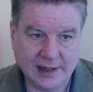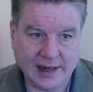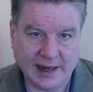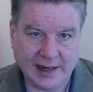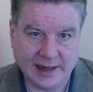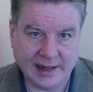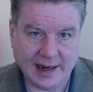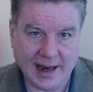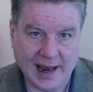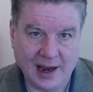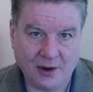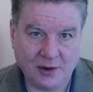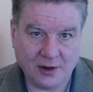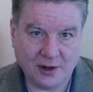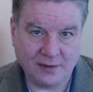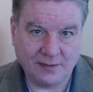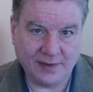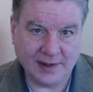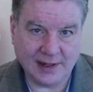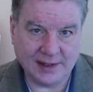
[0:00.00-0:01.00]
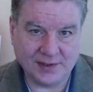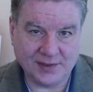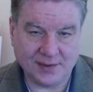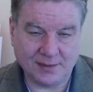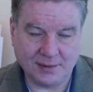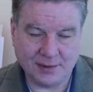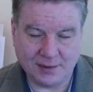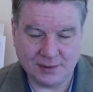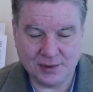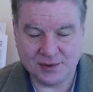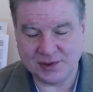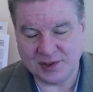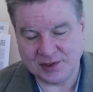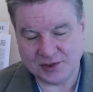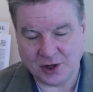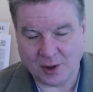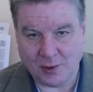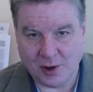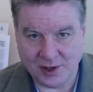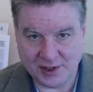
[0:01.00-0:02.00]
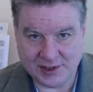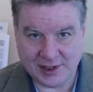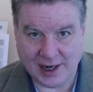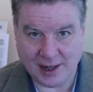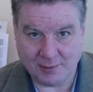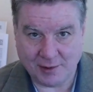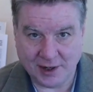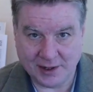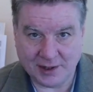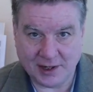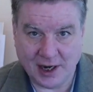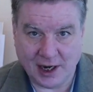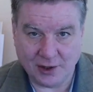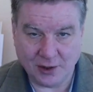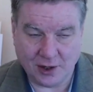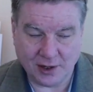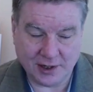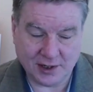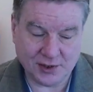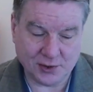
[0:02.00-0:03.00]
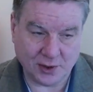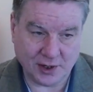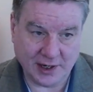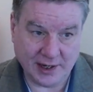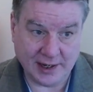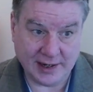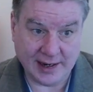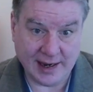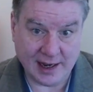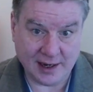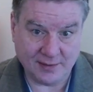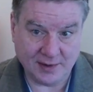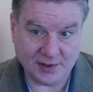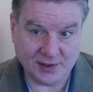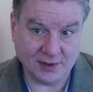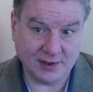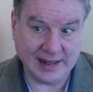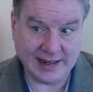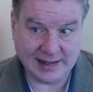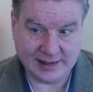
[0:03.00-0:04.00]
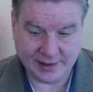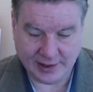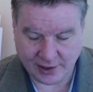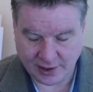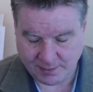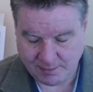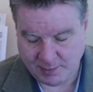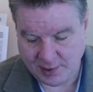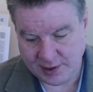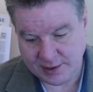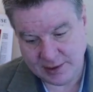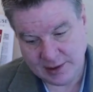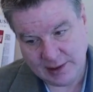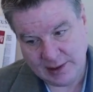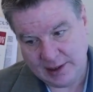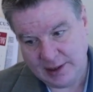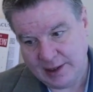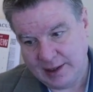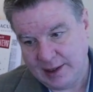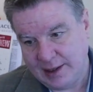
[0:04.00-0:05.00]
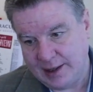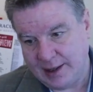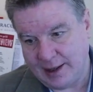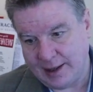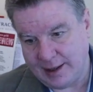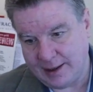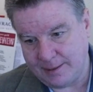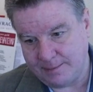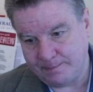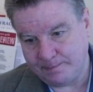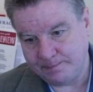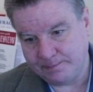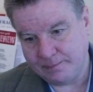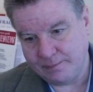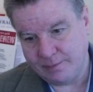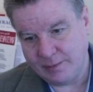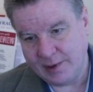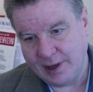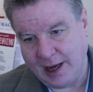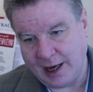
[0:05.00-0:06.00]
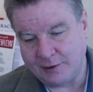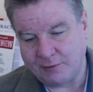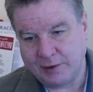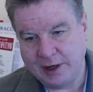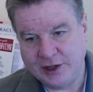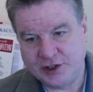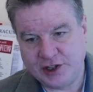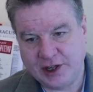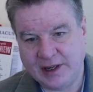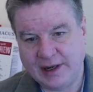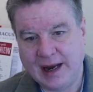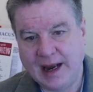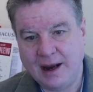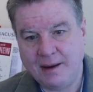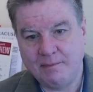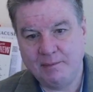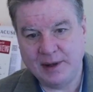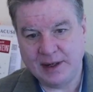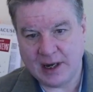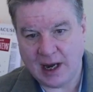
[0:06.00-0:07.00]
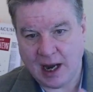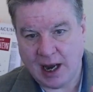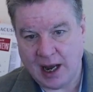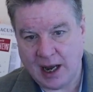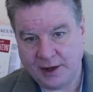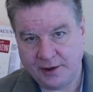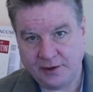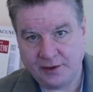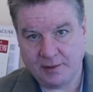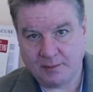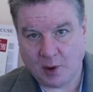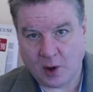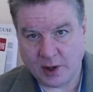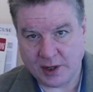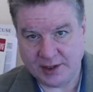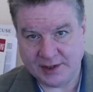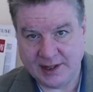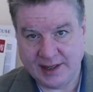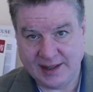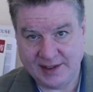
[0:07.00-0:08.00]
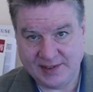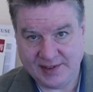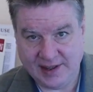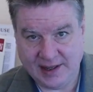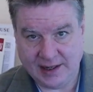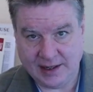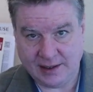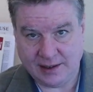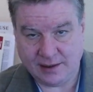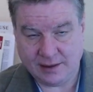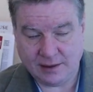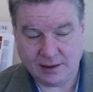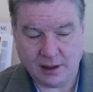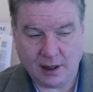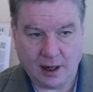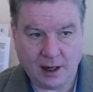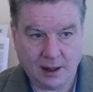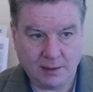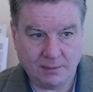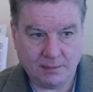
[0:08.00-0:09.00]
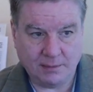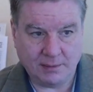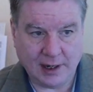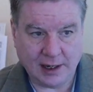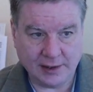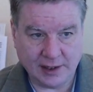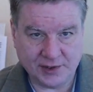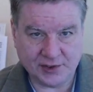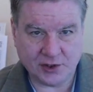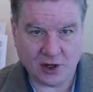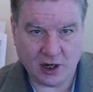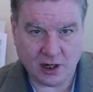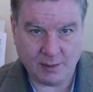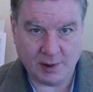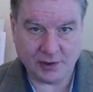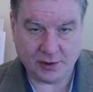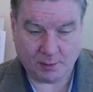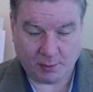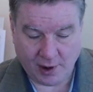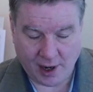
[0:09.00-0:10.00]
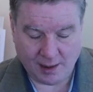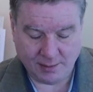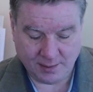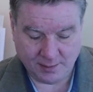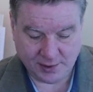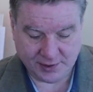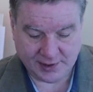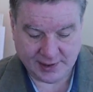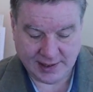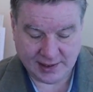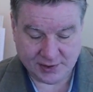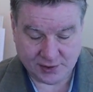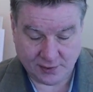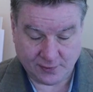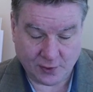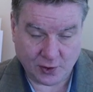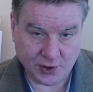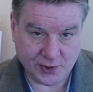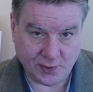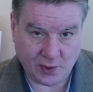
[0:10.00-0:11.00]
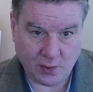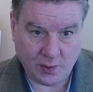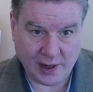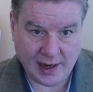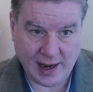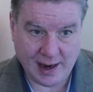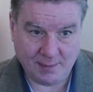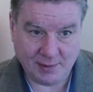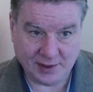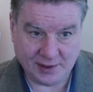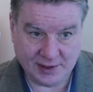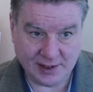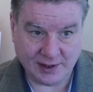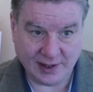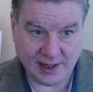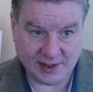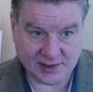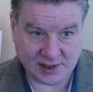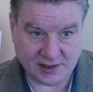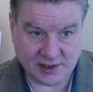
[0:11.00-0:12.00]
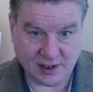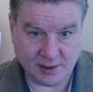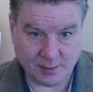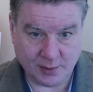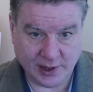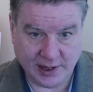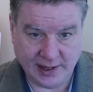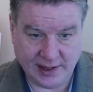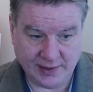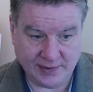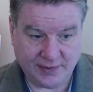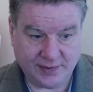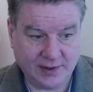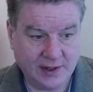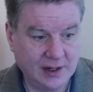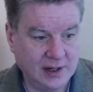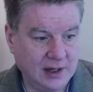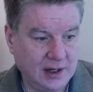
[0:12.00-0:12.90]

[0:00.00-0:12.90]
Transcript: getting out of its, we use this term all the time, right, in common law, sort of getting out of its lane there, but and reaching beyond the market that it's in. And let's talk about the problem with that. So first of all, what happened in the Alaska timber case?